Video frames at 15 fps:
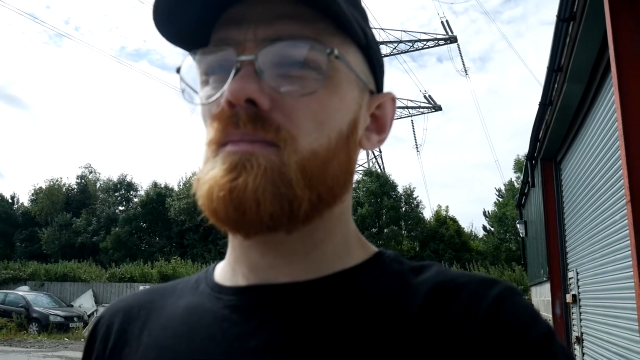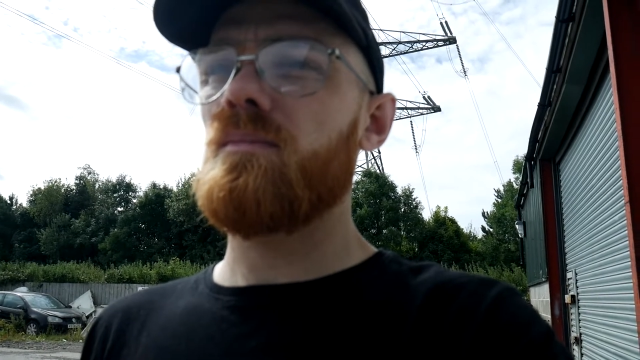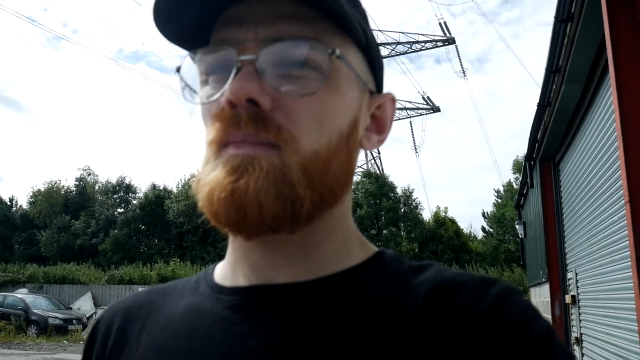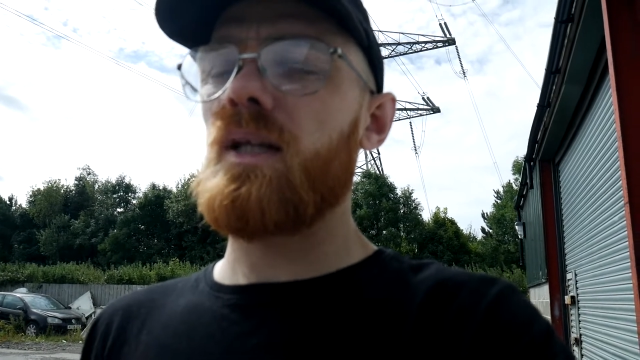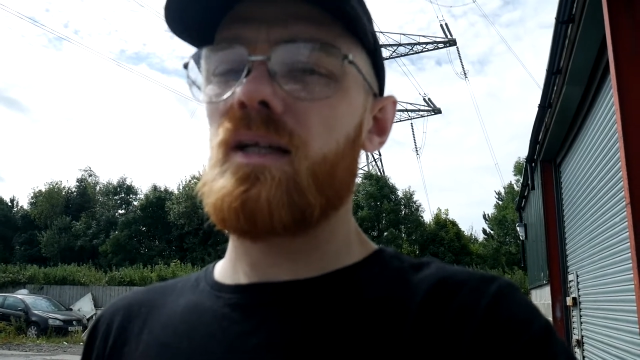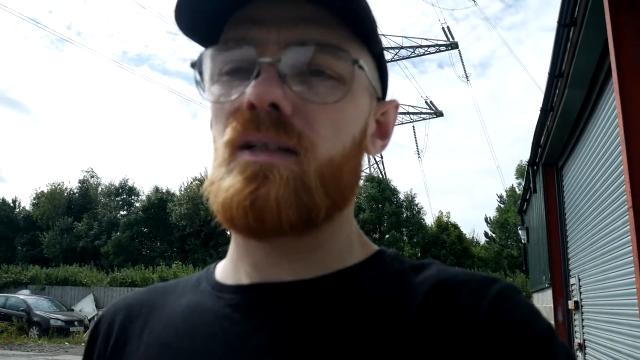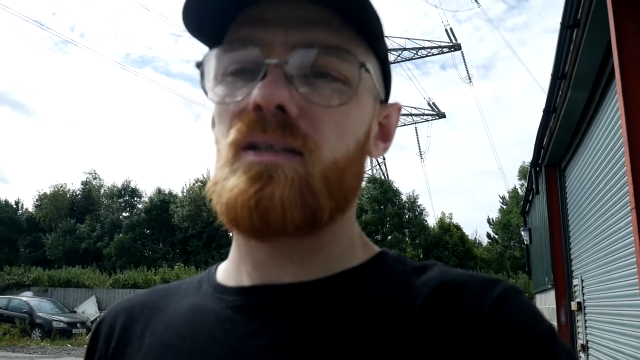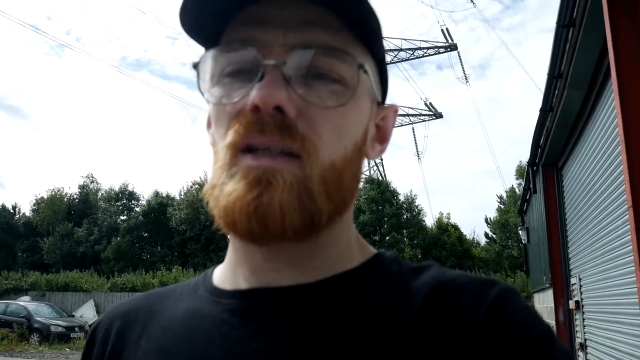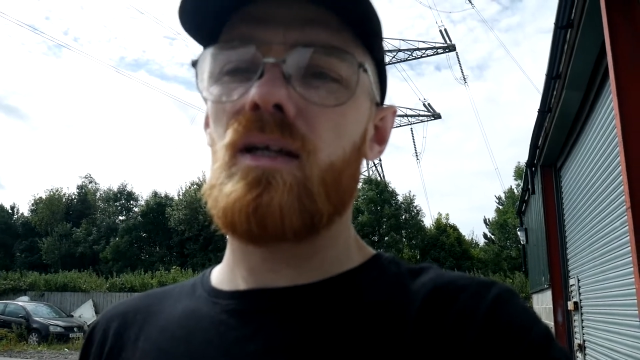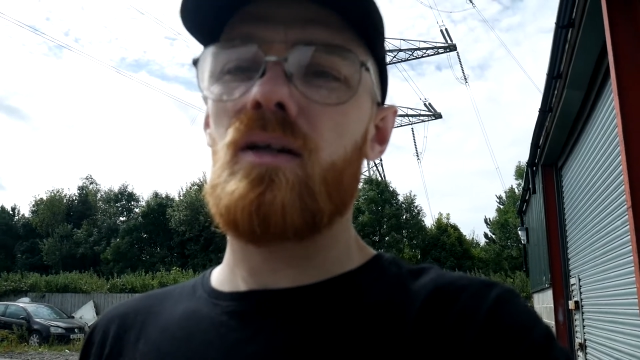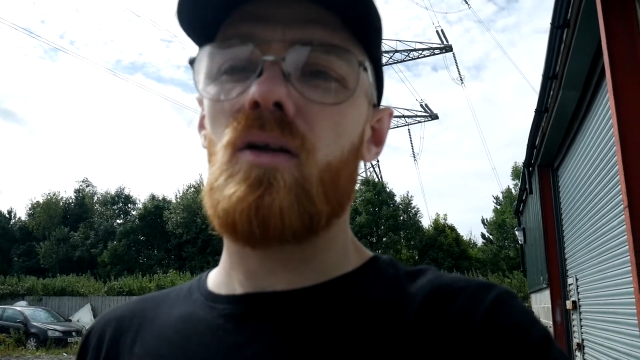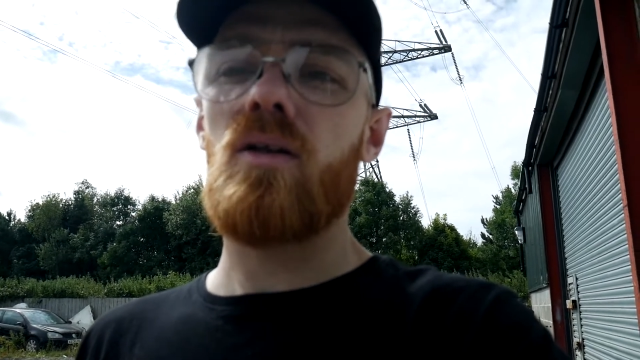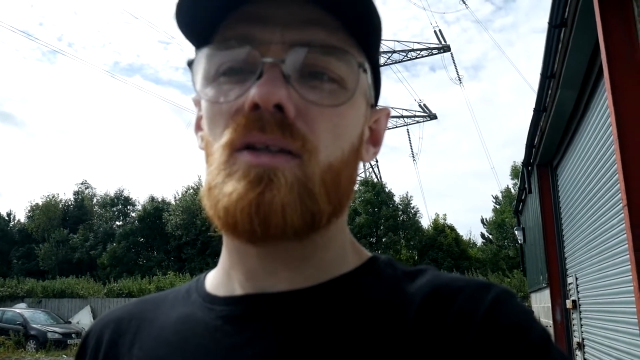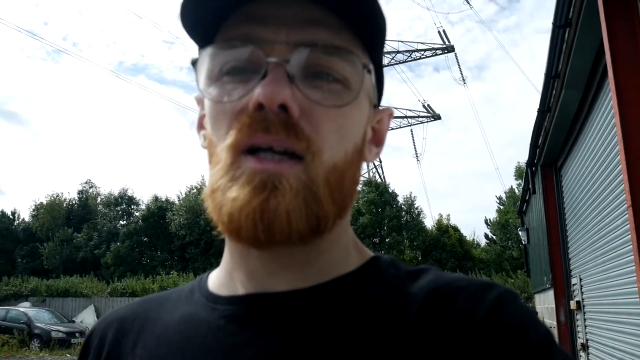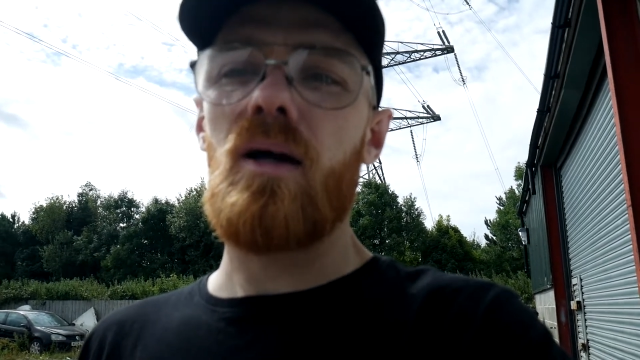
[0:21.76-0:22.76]
Like I say, a
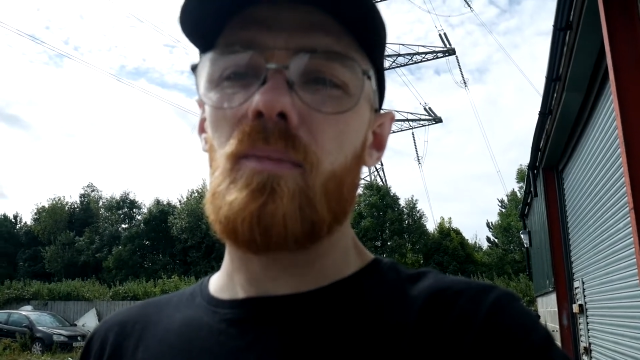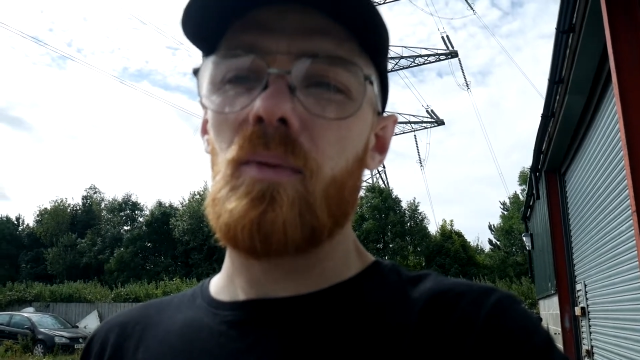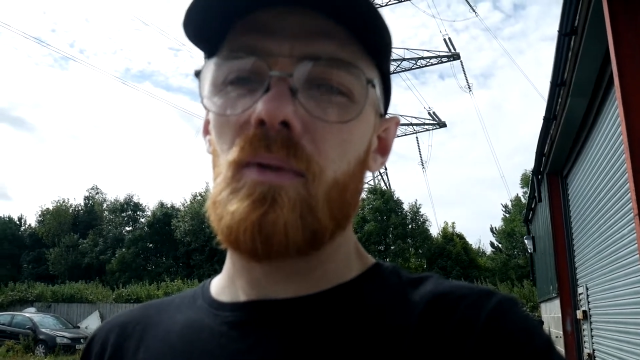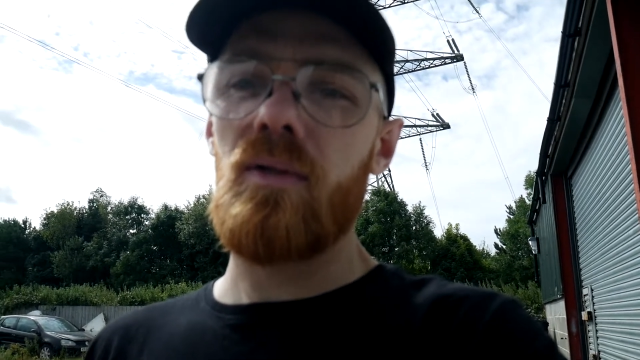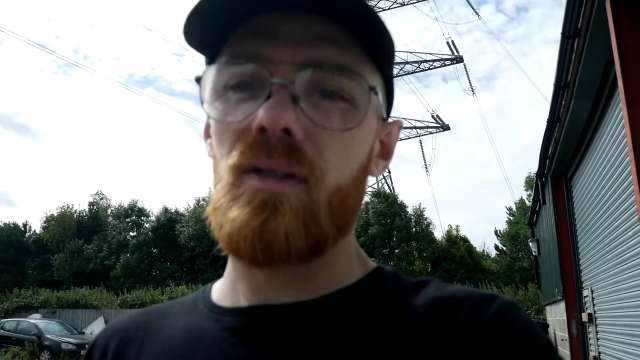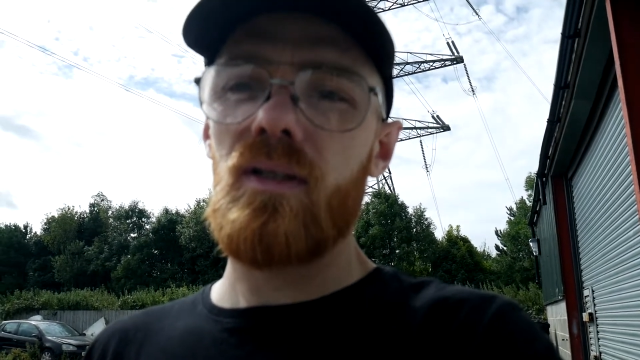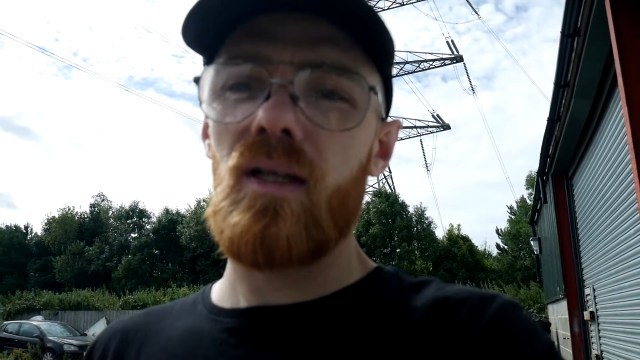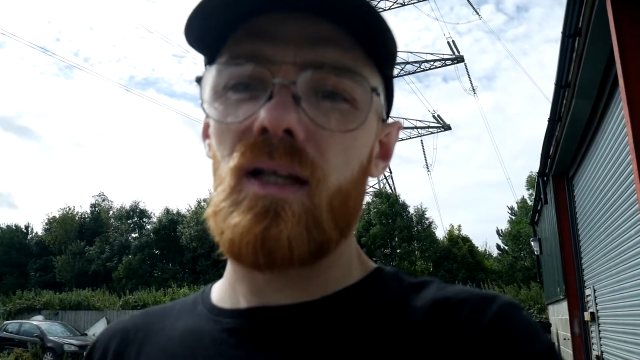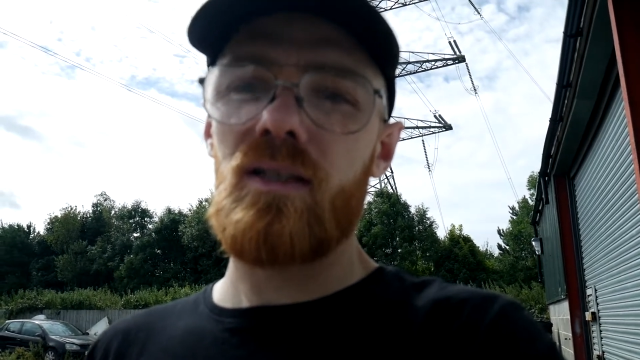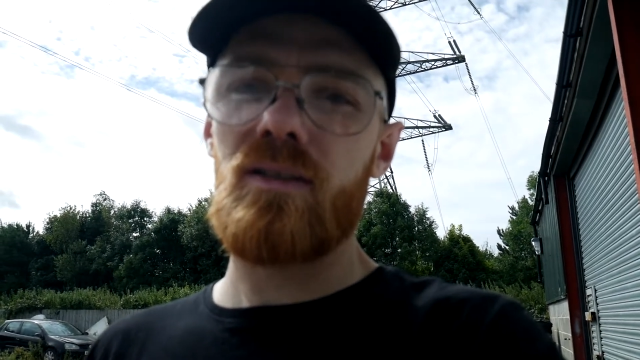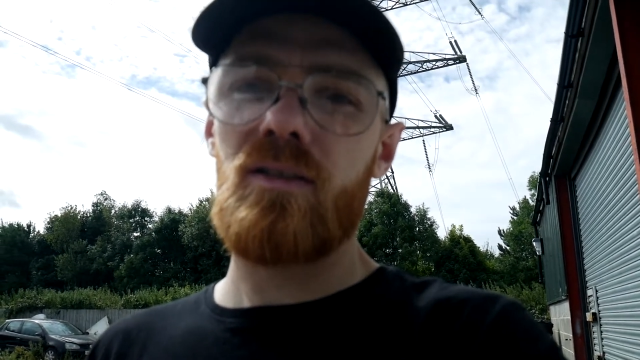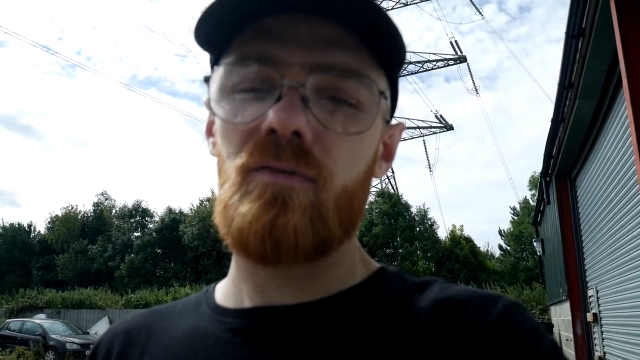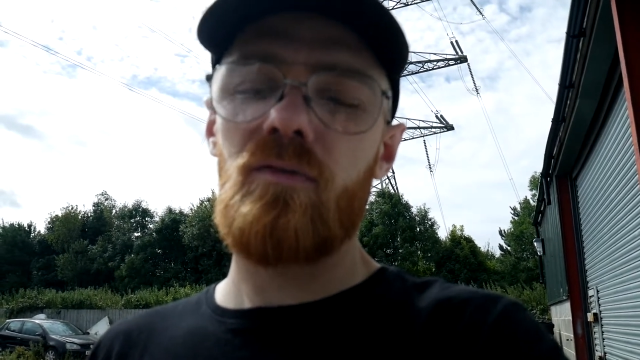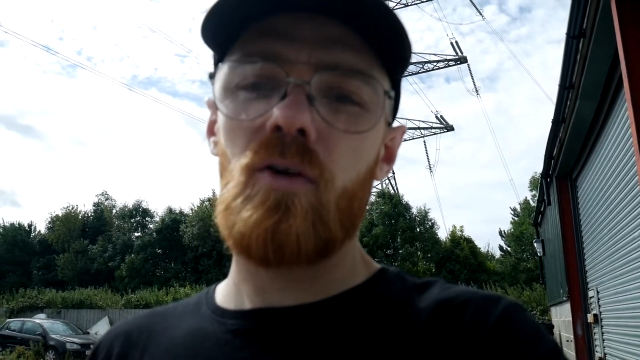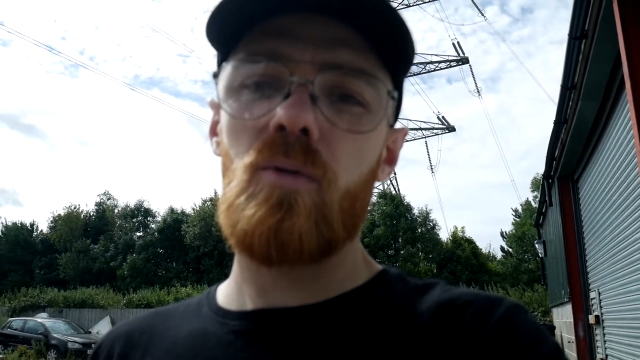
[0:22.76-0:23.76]
lot's happened in the
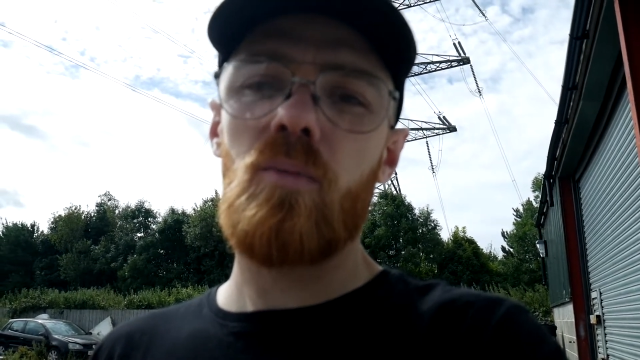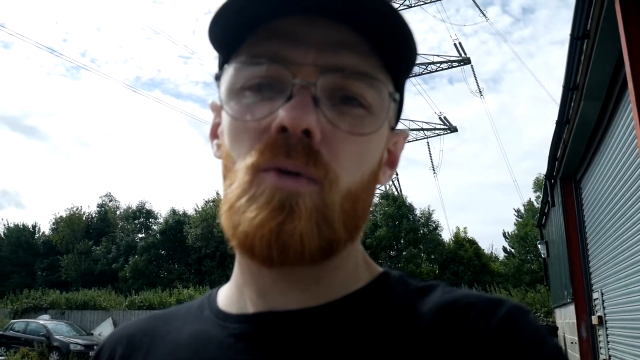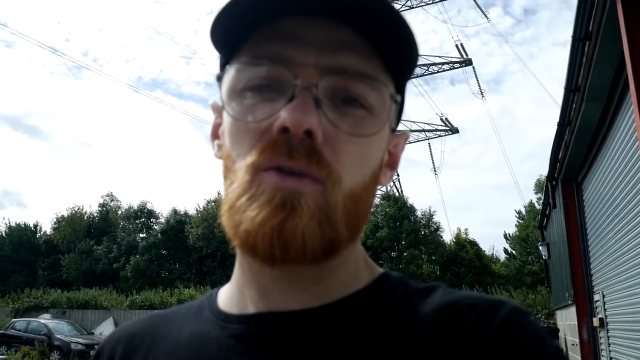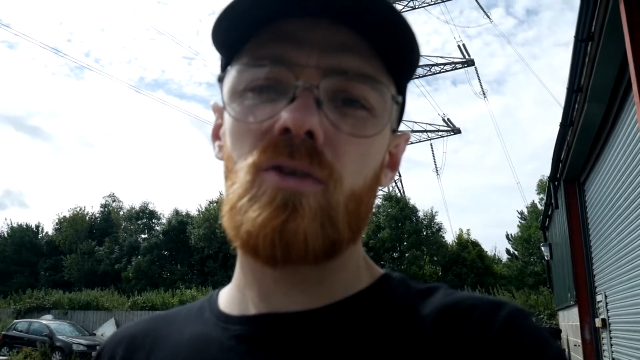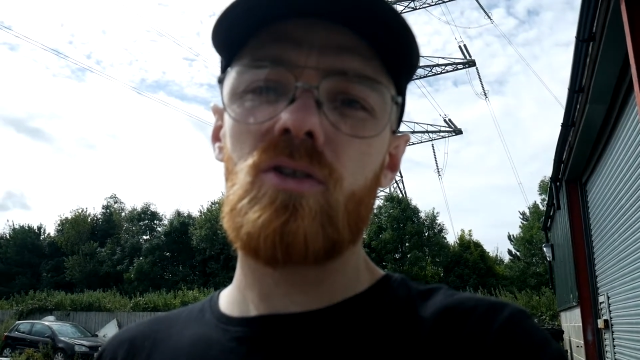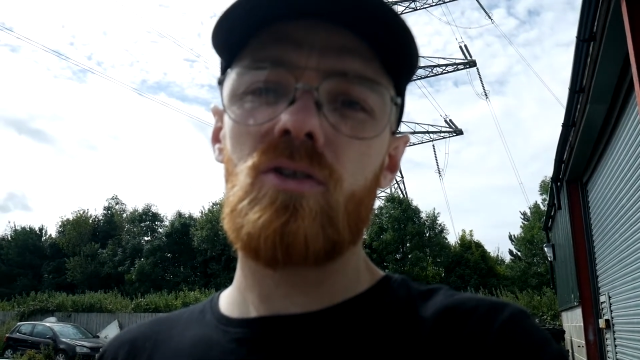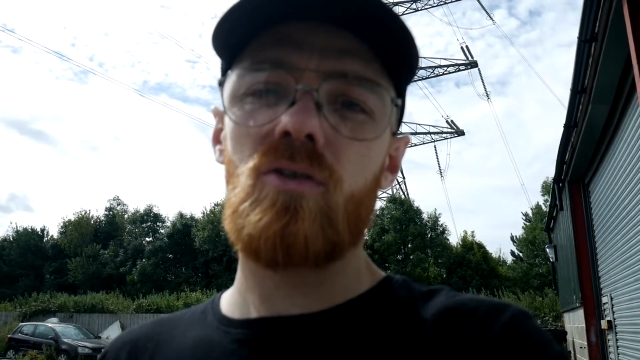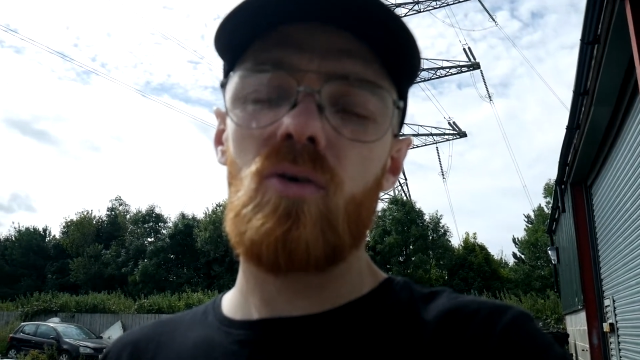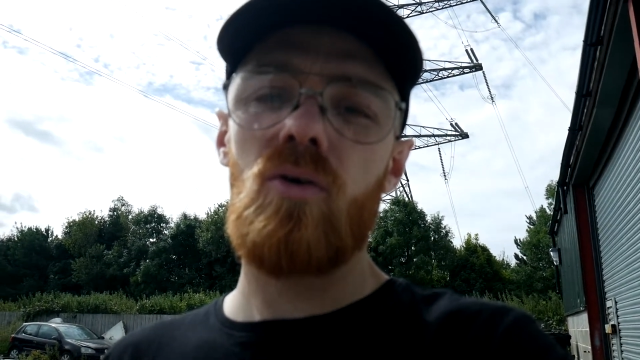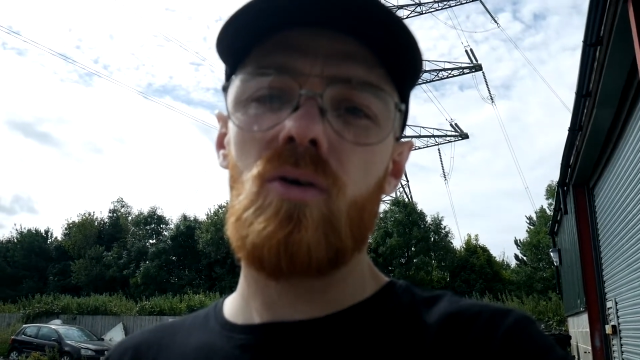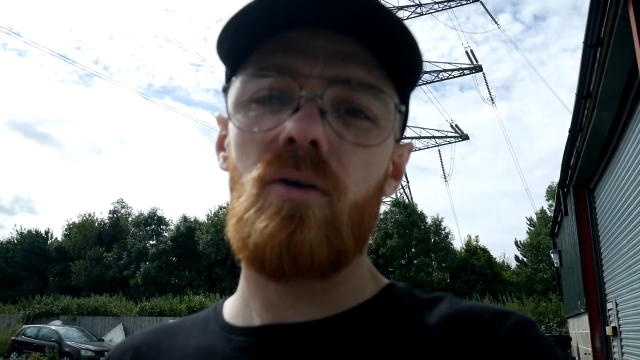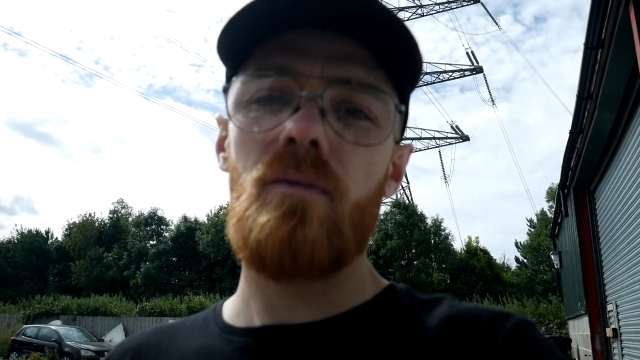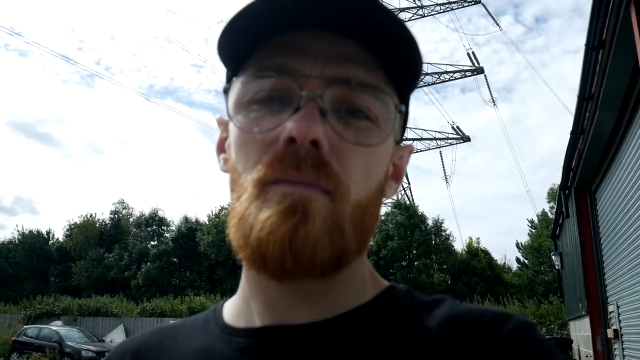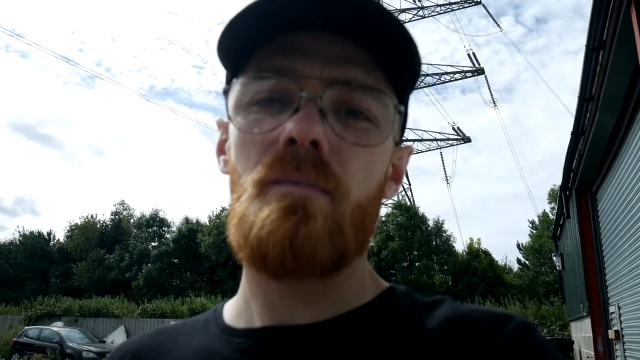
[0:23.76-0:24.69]
last few months, so